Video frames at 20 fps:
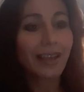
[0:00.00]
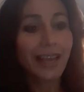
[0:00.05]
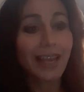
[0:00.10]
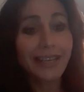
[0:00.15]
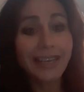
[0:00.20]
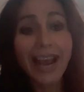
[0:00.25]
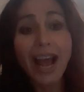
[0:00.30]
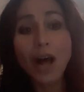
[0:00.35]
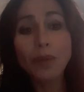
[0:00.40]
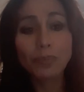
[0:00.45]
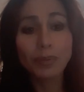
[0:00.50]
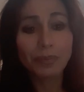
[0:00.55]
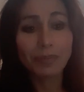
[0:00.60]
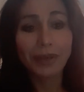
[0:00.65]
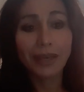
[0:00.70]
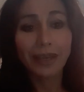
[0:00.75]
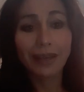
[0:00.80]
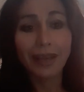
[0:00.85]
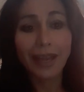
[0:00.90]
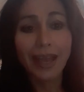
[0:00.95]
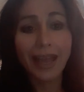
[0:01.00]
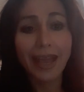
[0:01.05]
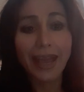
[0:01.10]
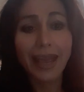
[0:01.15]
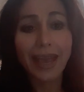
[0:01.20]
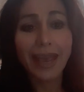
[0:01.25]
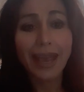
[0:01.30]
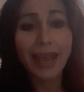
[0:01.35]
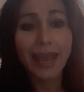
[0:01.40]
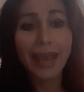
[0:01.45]
and helping me
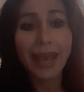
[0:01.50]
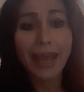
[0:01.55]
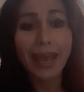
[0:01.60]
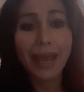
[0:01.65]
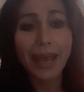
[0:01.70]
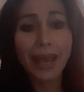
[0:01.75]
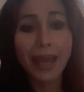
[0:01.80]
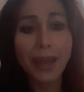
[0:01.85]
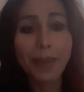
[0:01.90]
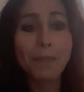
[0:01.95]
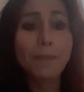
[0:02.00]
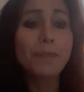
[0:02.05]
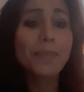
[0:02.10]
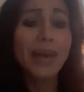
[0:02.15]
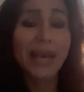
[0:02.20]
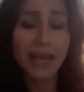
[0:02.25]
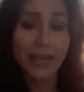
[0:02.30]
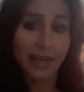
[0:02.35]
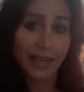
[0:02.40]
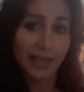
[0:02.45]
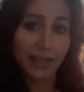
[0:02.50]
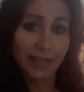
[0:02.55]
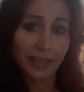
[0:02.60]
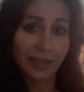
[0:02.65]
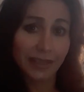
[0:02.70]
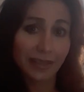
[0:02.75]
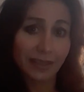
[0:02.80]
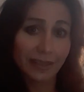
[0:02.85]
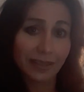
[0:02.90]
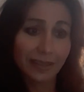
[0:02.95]
embed it
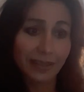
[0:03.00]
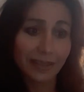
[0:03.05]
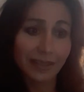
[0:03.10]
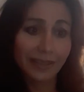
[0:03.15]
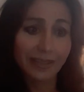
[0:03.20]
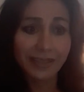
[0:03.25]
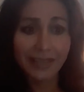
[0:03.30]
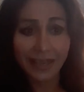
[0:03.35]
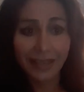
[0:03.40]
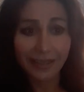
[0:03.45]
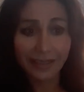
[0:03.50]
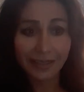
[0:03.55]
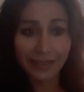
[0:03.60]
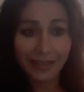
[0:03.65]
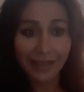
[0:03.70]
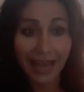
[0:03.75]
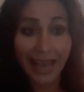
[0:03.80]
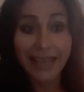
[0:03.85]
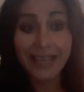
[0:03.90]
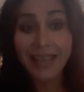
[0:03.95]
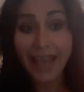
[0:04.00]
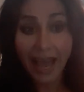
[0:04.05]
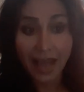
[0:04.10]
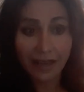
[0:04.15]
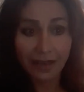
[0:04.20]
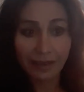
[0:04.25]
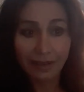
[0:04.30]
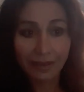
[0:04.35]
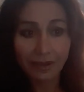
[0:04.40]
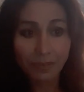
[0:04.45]
since,
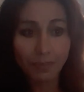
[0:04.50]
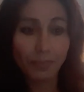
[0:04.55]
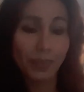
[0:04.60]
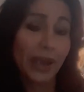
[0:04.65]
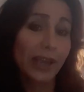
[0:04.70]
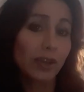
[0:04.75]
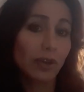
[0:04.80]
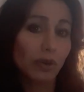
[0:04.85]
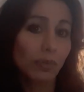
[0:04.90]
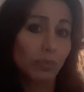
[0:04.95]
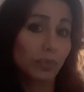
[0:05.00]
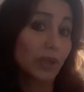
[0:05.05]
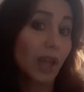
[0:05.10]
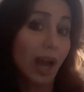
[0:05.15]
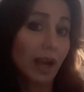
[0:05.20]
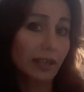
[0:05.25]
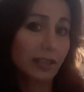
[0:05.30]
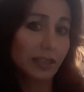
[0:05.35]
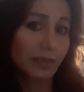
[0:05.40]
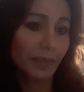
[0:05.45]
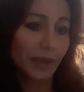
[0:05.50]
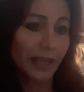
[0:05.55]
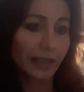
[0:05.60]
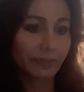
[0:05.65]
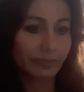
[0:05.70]
again, Baio blocks me.